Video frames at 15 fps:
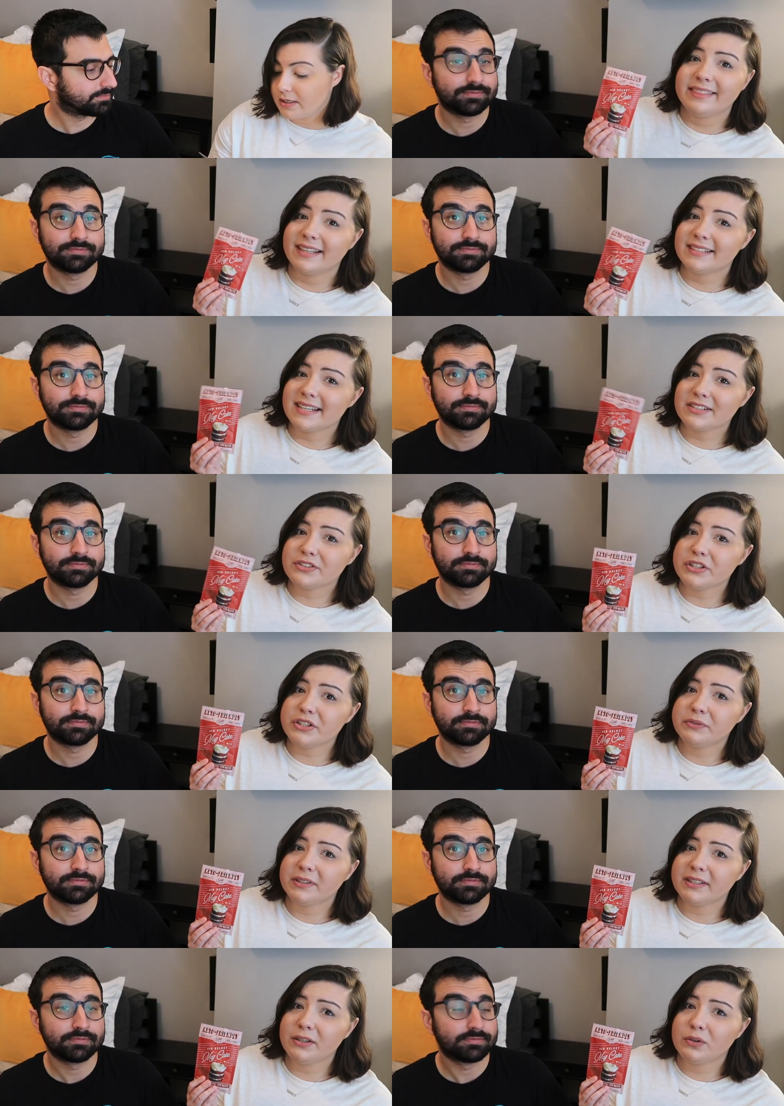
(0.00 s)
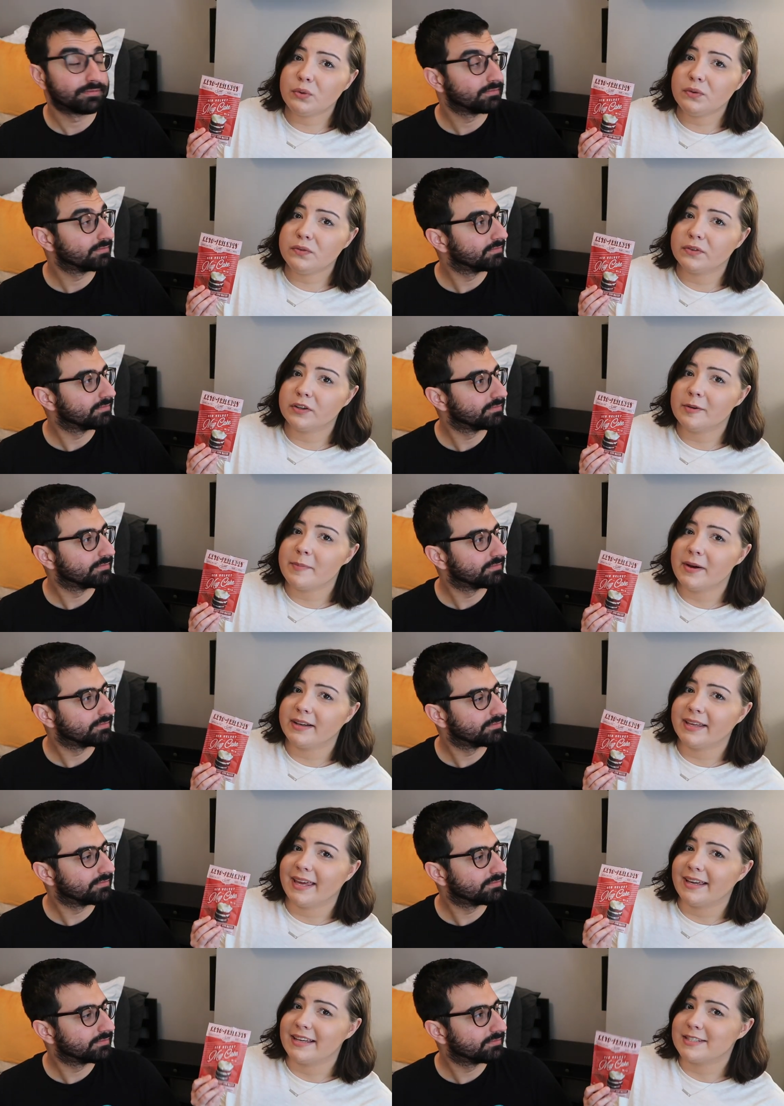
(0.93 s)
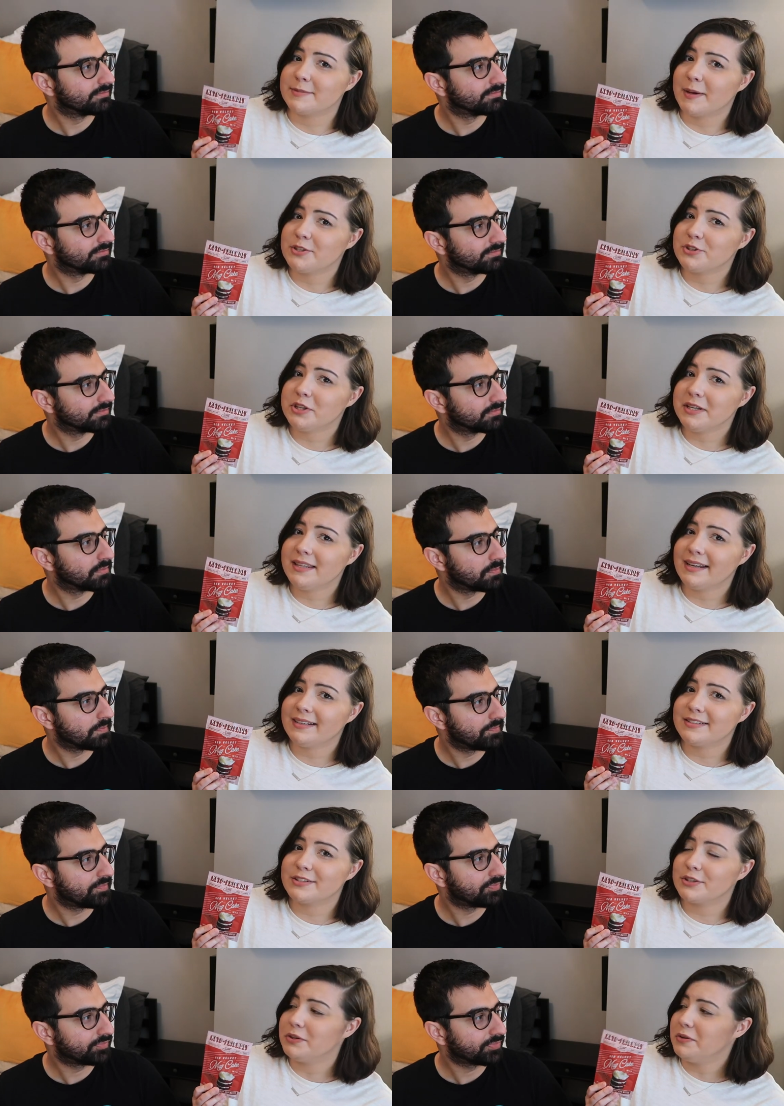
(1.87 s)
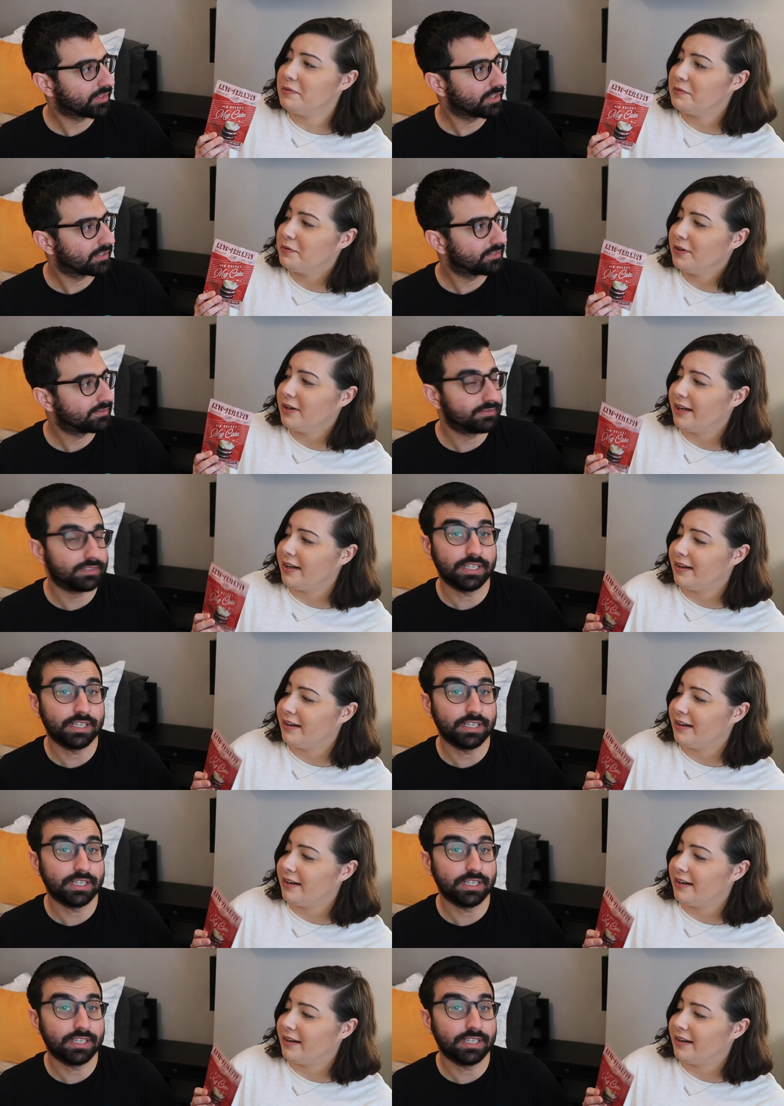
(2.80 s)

Speaker 1: That's actually really cool for a mug cake, especially that it's gluten free.